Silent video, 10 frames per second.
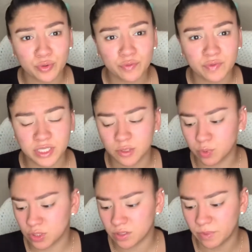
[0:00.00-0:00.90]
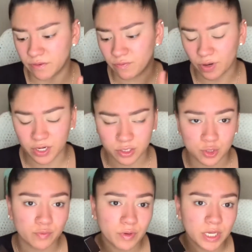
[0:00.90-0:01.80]
It's supposed to be fragrance
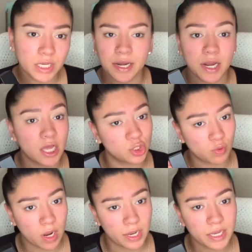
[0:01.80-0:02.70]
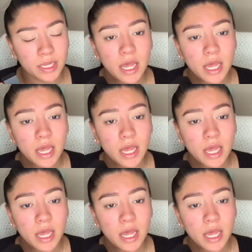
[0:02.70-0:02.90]
free, not drying.